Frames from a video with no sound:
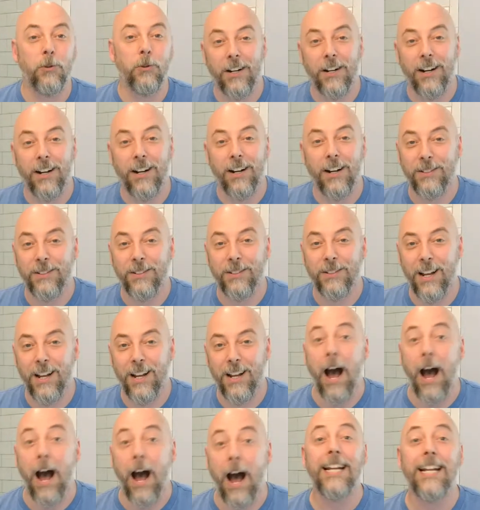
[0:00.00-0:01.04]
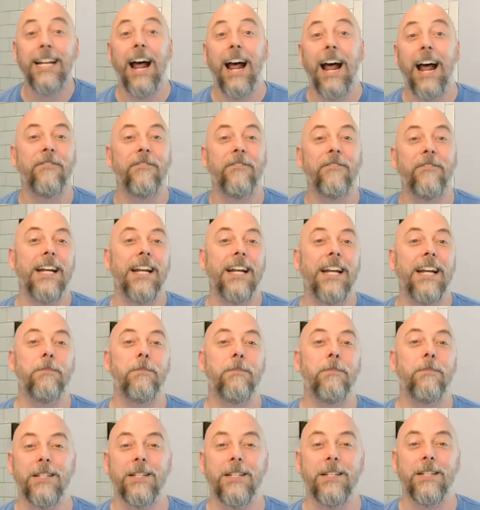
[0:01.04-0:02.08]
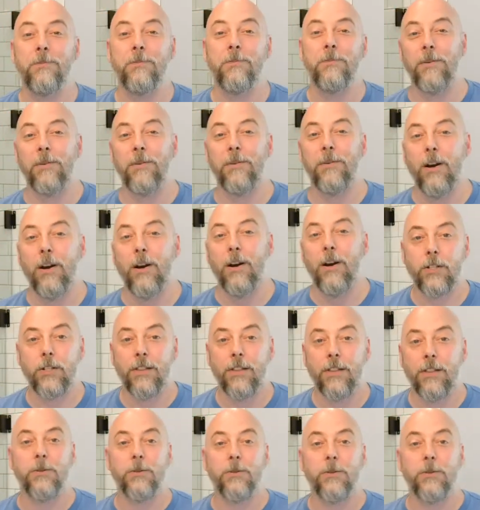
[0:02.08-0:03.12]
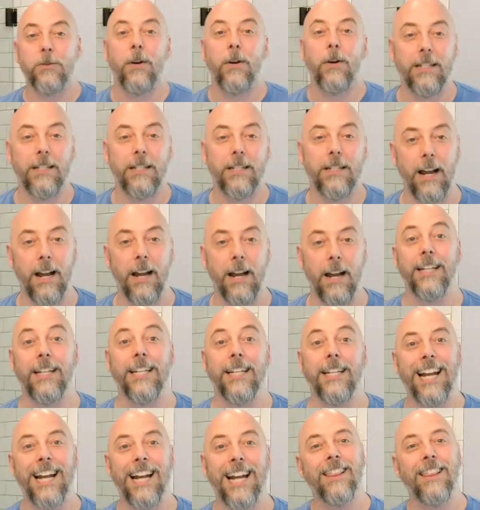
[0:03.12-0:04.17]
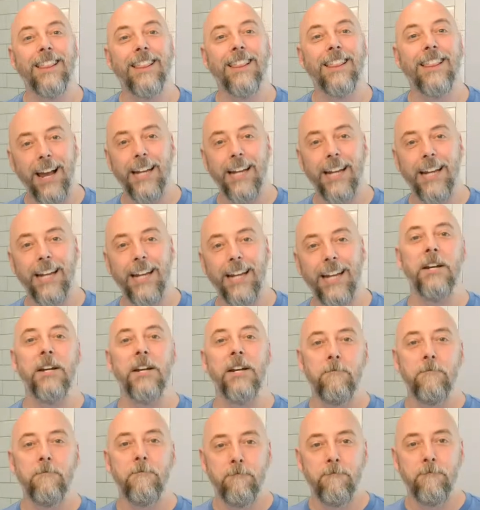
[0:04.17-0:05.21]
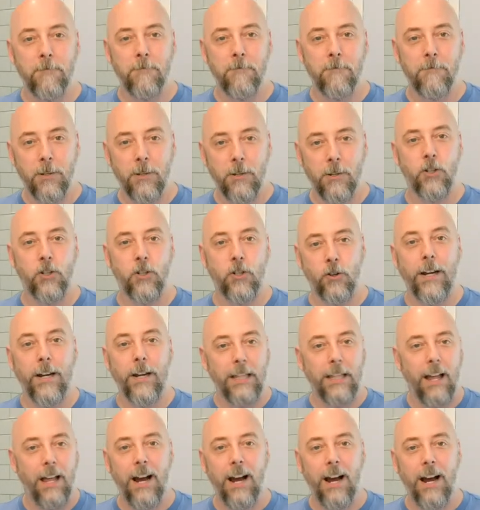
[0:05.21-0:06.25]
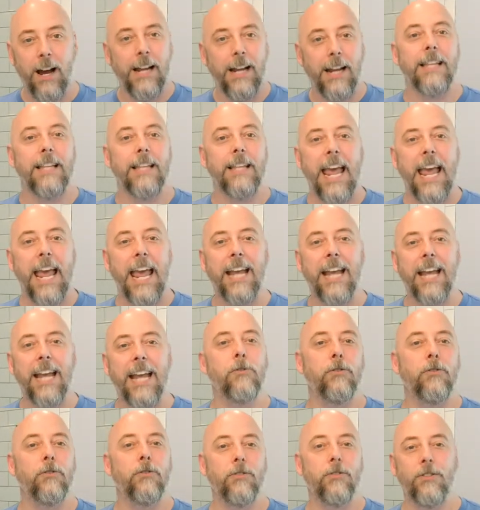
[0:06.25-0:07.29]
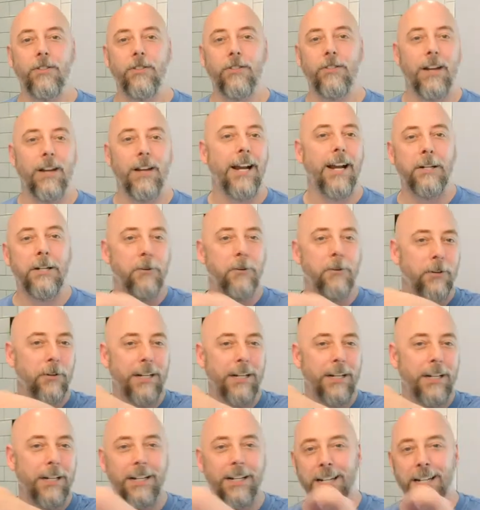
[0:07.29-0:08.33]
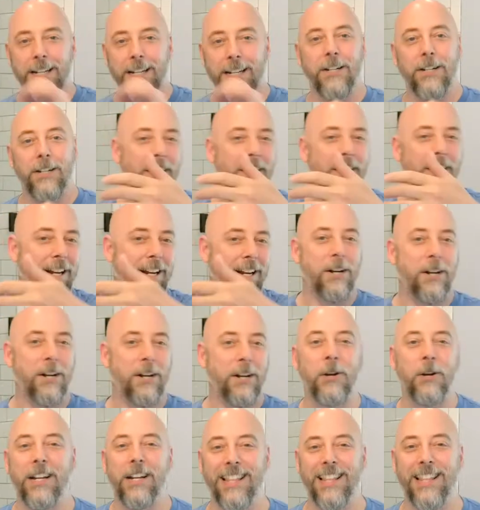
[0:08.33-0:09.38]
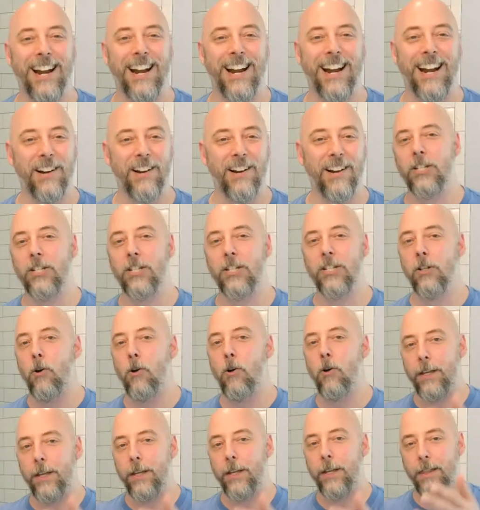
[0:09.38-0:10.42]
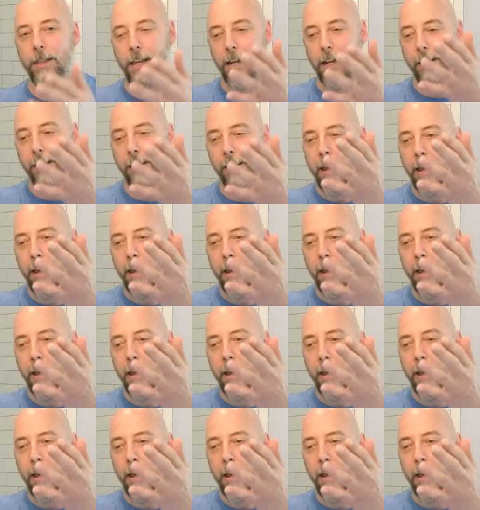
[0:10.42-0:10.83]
I don't know. I never hated the PS2, by the way. I always thought that was a great design. Again, I like straight lines, angles, 90 degree here, 90 degree there, this sloping thing.